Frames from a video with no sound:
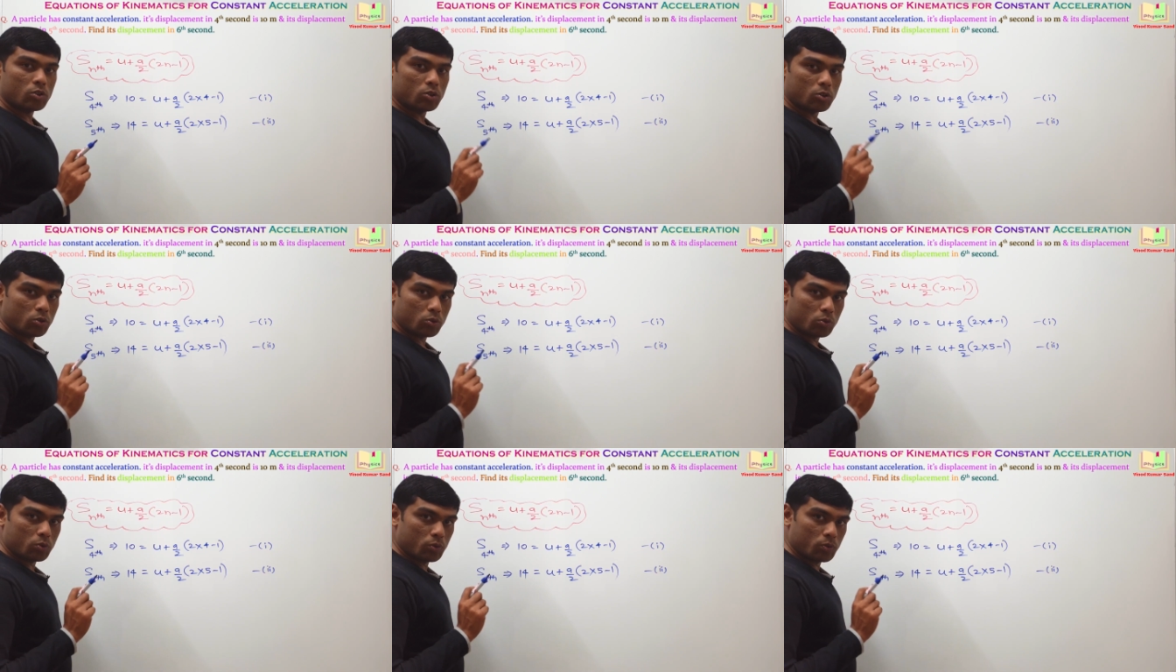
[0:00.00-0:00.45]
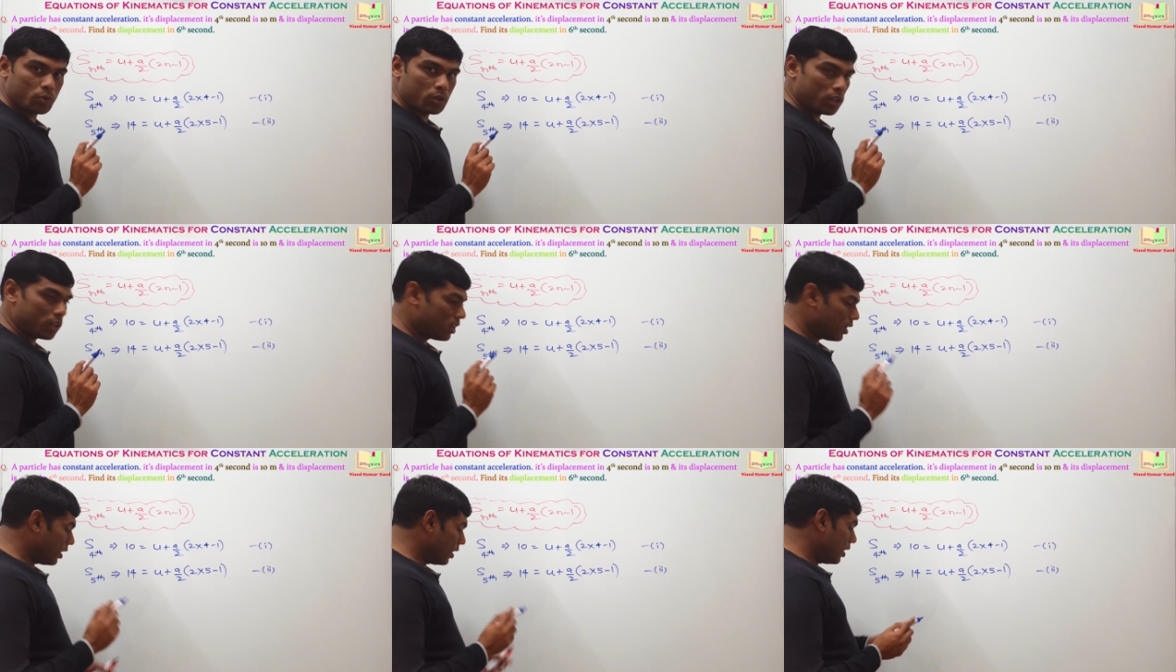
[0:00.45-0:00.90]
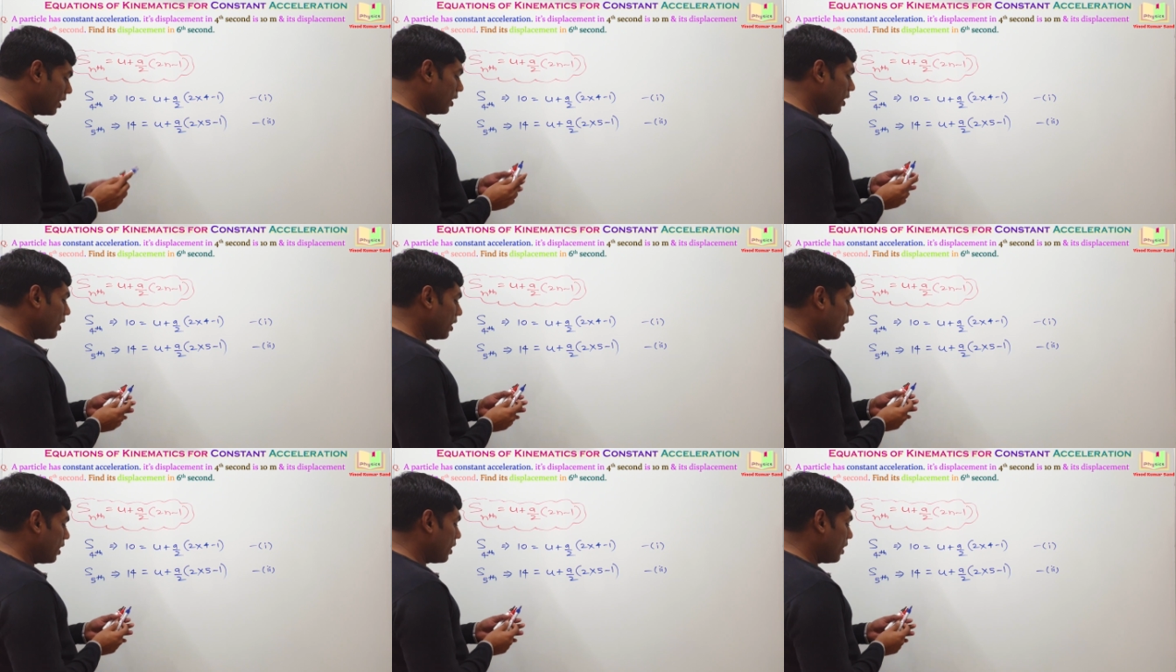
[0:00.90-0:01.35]
2.
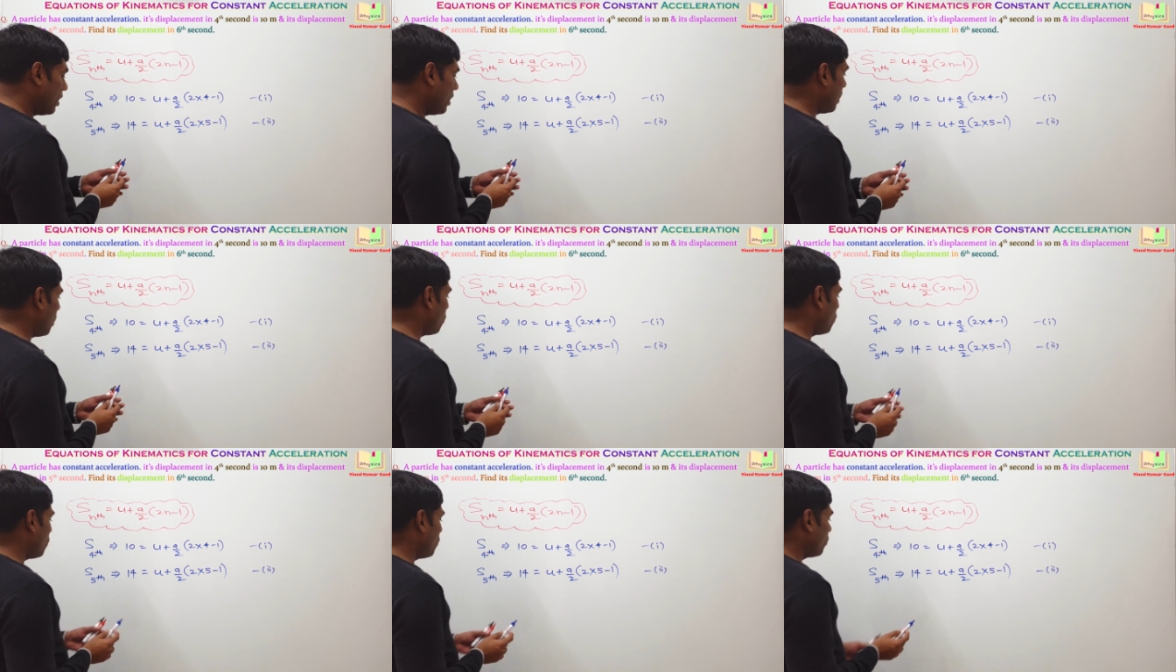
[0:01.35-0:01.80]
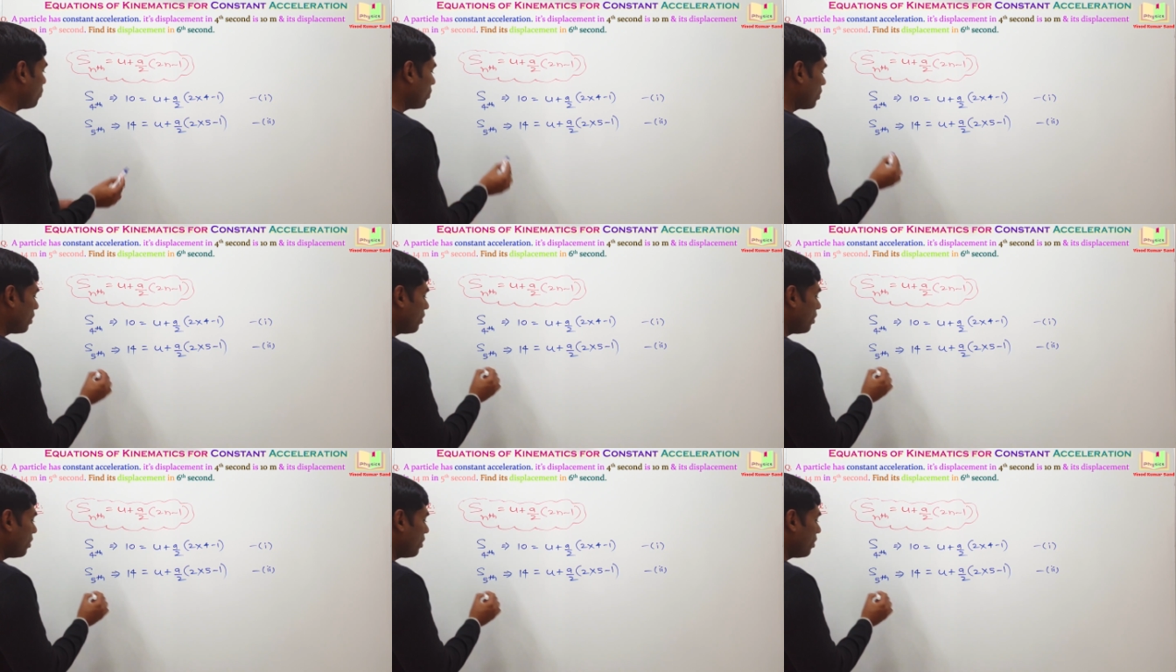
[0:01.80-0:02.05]
Now,